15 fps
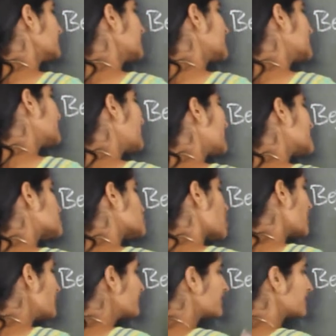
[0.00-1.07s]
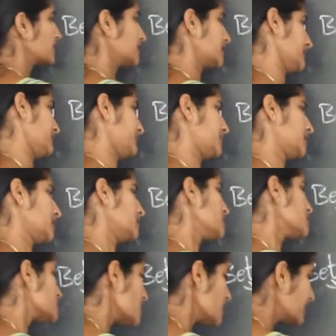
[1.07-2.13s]
image of tip.
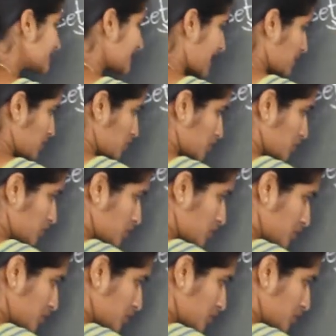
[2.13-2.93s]
So now,